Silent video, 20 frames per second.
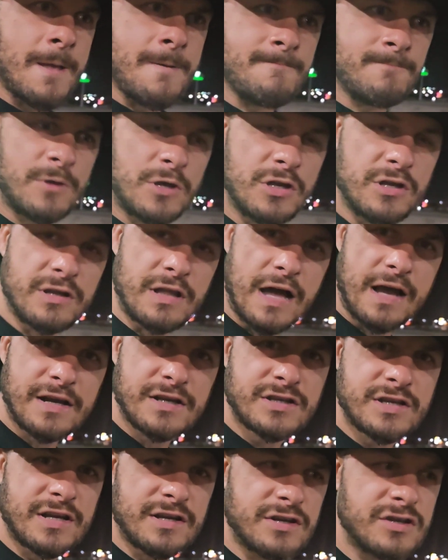like I
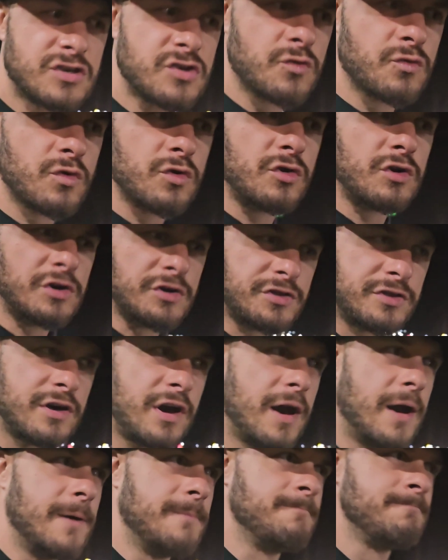said, it's a rule of
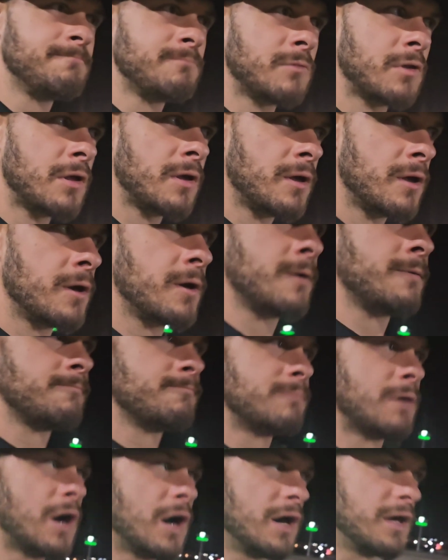thumb,
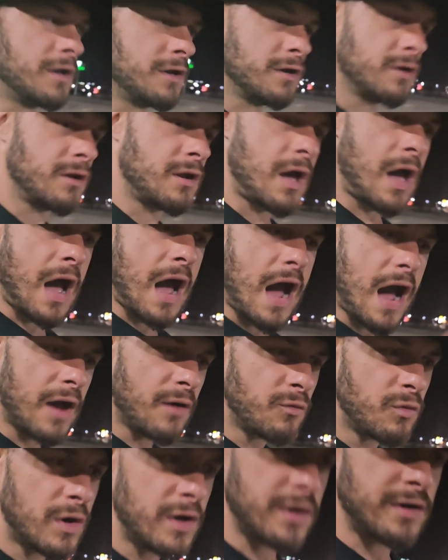but I
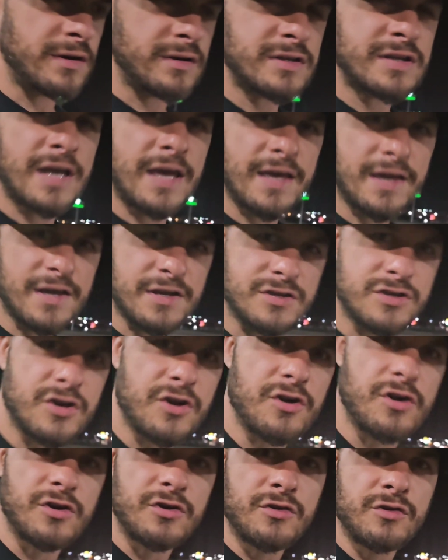wouldn't take a
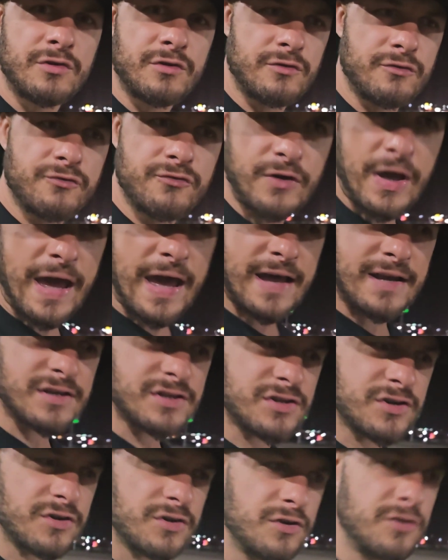turn
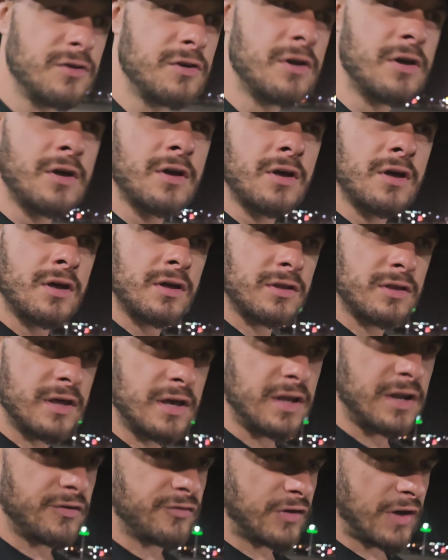faster
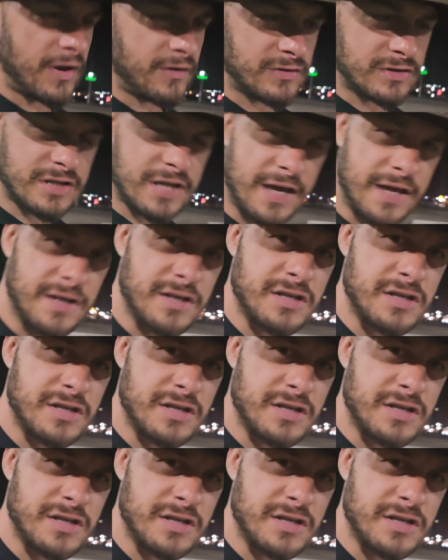than if you have a 10